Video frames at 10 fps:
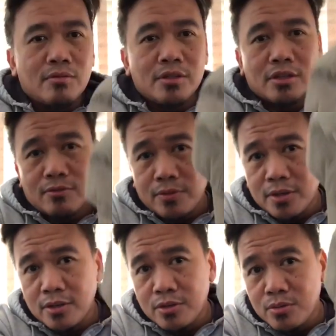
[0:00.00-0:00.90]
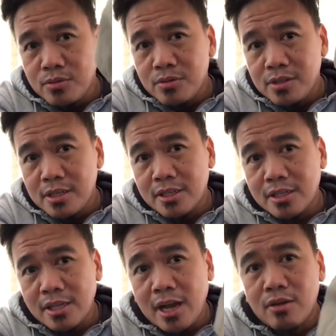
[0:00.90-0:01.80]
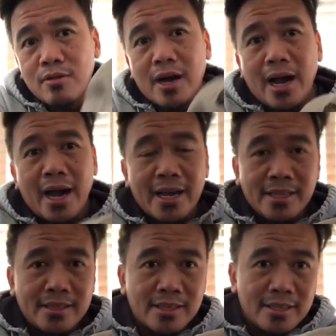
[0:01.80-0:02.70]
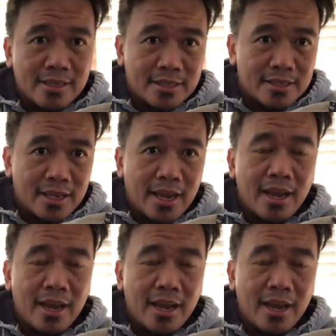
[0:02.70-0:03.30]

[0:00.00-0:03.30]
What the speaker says: without further ado, this is how I did this,